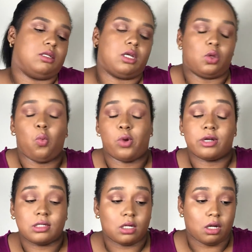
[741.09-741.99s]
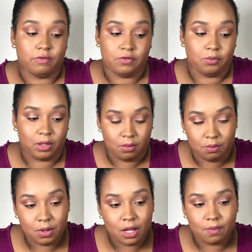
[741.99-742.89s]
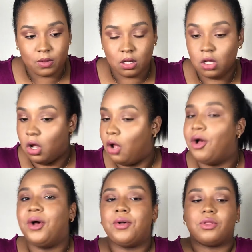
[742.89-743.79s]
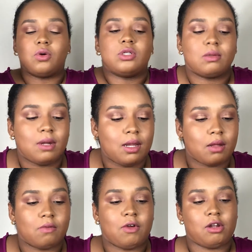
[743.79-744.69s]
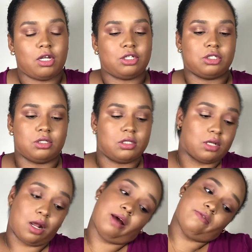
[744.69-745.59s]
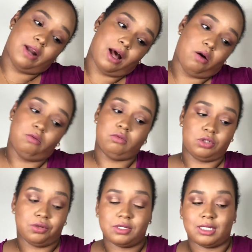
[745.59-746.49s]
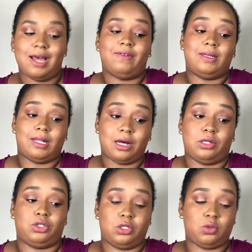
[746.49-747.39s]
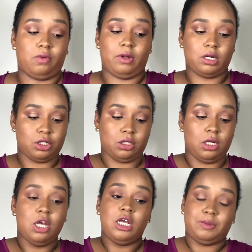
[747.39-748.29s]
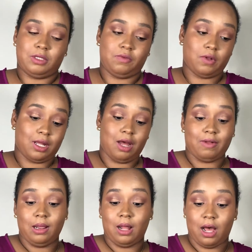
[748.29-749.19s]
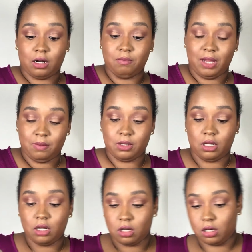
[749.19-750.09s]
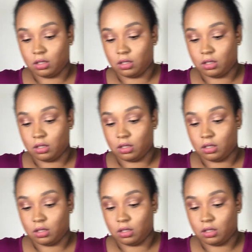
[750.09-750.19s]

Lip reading: It's like the weirdest thing ever for me. But those are my foundations that I have now. So you can see I have a lot of drugstore foundation. Specifically, I have a lot of Maybelline.